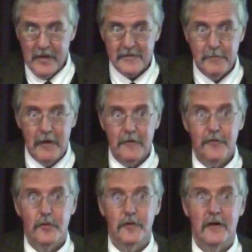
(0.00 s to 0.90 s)
with XML
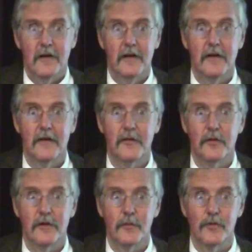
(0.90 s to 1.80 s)
for
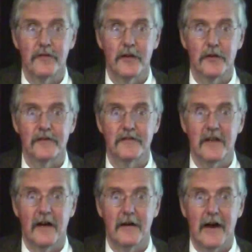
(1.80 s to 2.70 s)
a number of years,
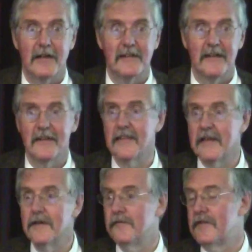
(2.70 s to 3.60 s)
I tend to
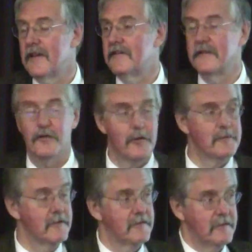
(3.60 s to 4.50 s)
think of things in
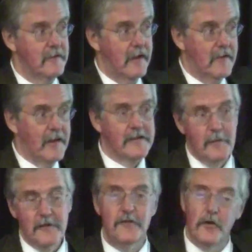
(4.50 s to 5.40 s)
terms of
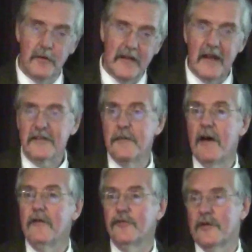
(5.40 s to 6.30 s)
XML. So in
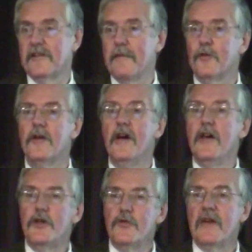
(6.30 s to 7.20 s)
XML, for example,
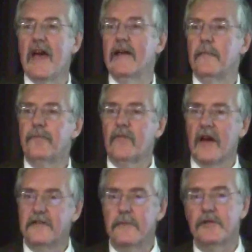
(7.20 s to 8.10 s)
you get
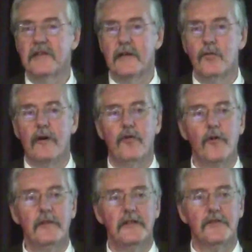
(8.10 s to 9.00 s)
a simple set of
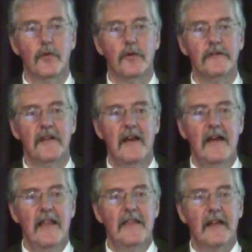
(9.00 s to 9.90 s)
well-formedness rules
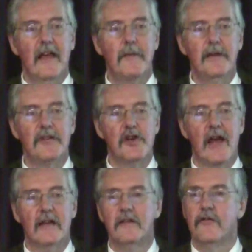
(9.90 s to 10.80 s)
that can be
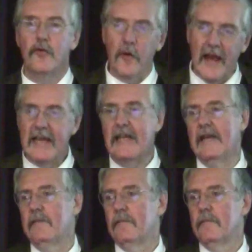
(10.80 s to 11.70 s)
checked for
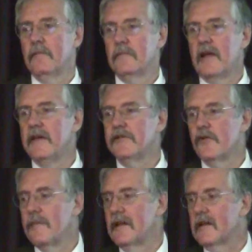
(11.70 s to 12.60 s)
any data
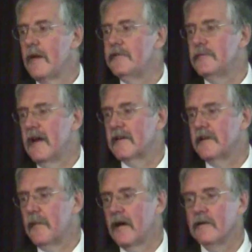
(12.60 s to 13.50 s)
stream that claims to be
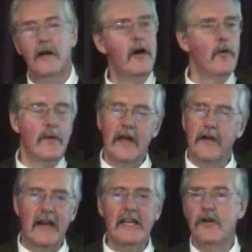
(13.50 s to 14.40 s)
XML
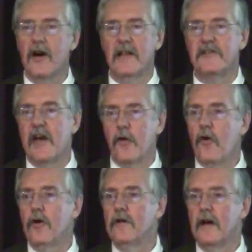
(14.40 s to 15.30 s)
without any knowledge at
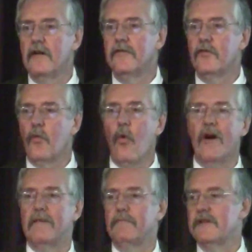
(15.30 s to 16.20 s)
all of
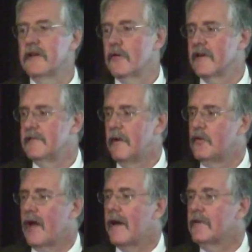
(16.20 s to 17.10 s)
what particular
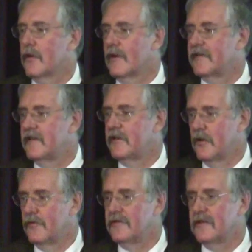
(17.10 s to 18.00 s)
XML vocabulary is in
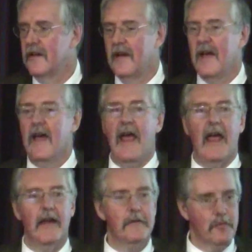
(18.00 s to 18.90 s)
use.
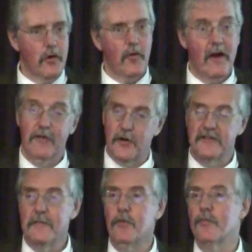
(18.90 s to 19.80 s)
And a
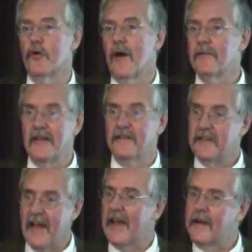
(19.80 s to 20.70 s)
very simple program can
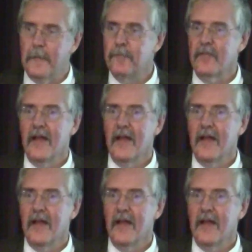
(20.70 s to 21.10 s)
say